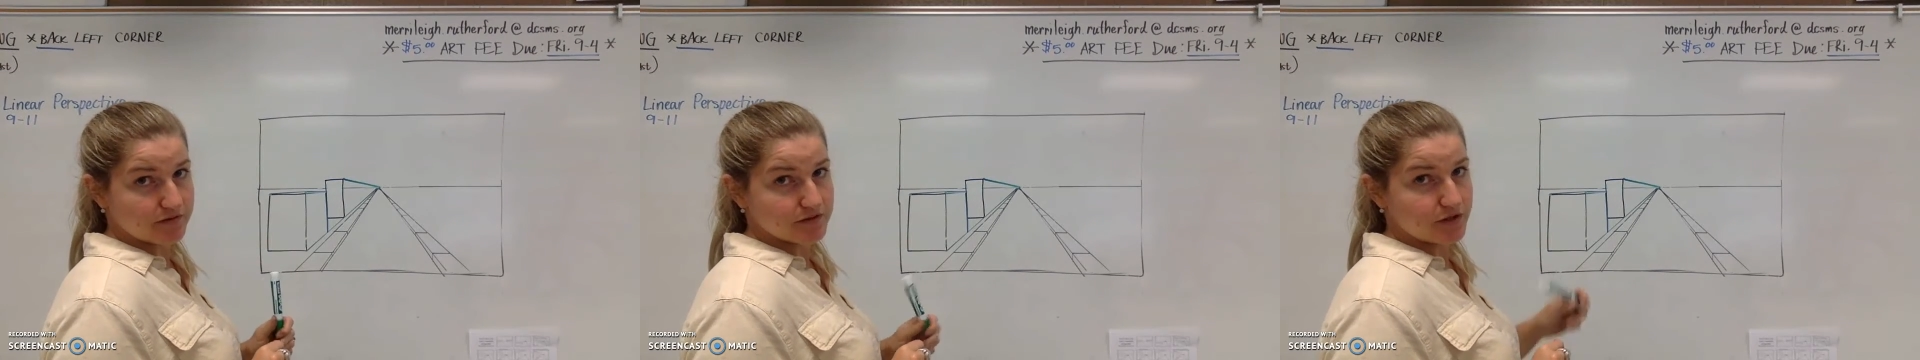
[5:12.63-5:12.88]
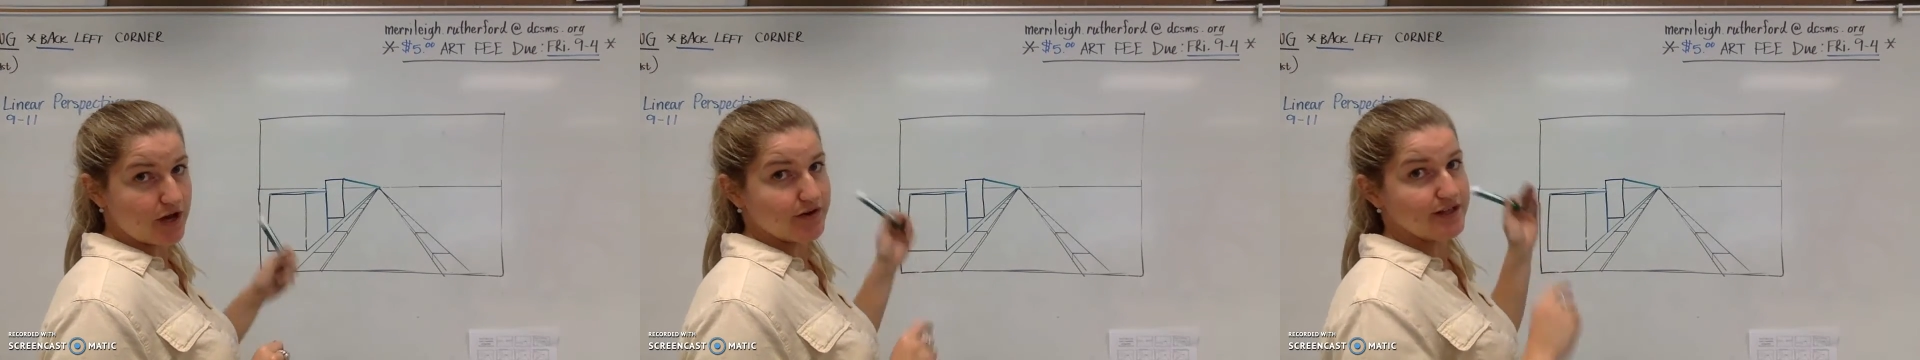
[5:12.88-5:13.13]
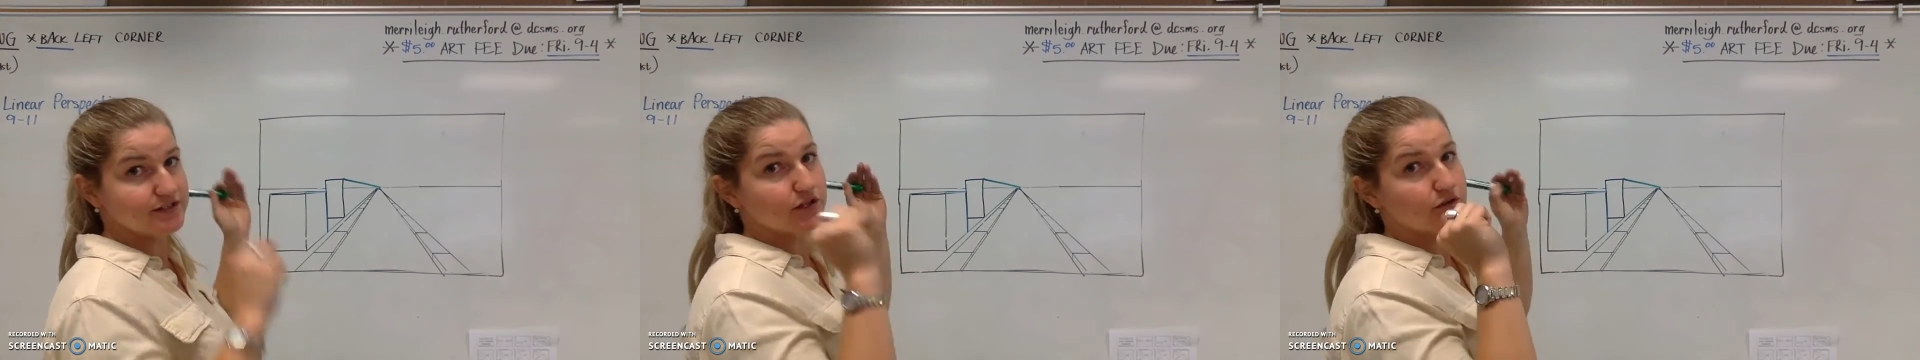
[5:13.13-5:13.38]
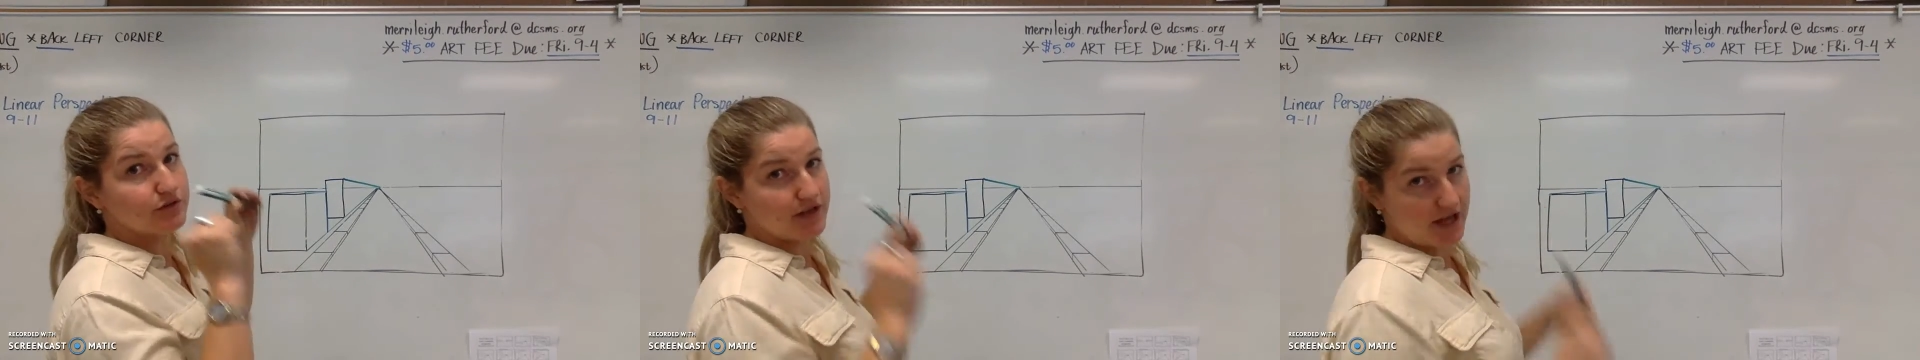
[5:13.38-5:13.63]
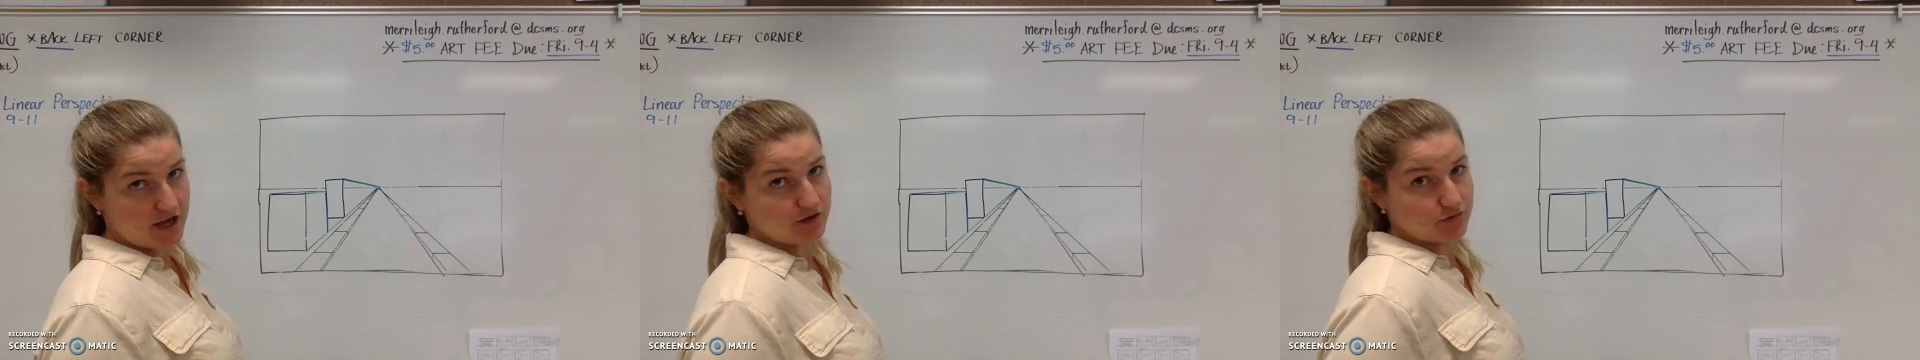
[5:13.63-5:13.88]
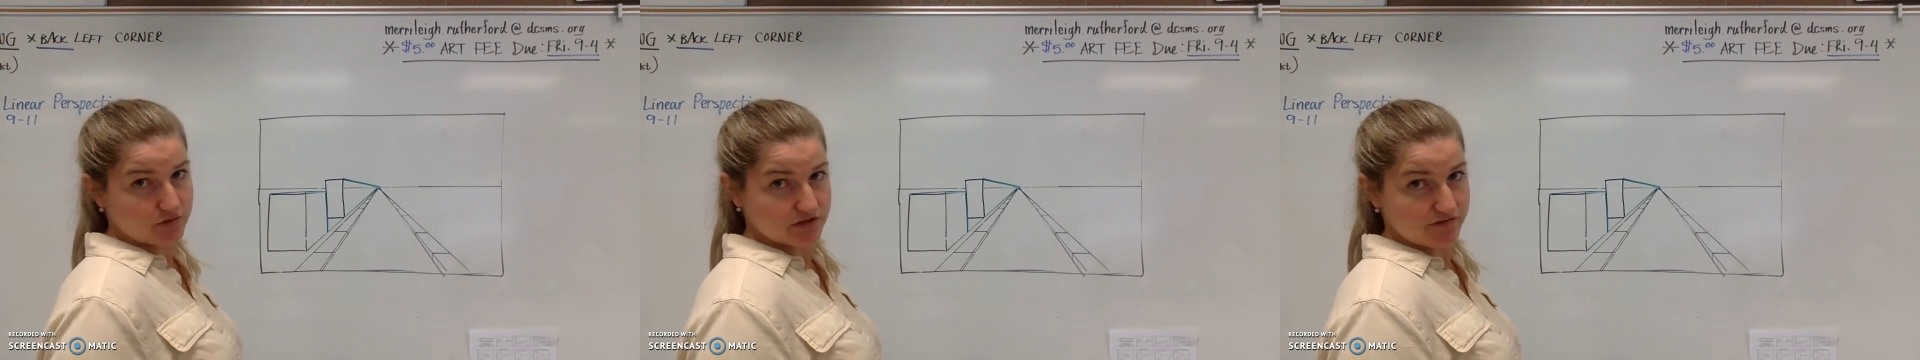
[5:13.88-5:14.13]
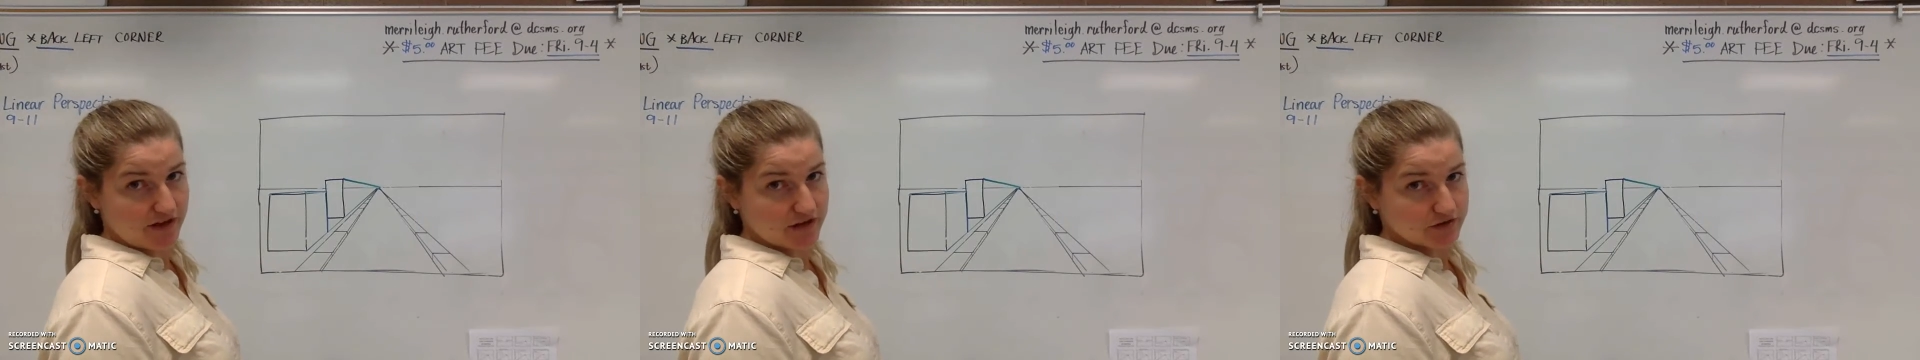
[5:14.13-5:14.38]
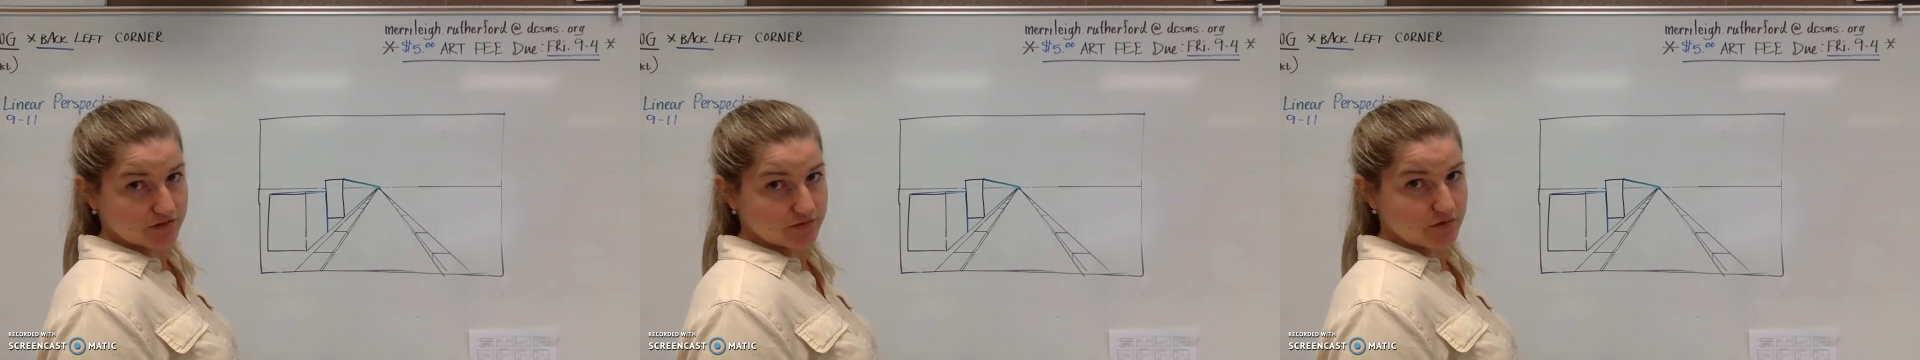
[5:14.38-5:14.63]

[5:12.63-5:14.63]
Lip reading: So now it has to go down towards the vanishing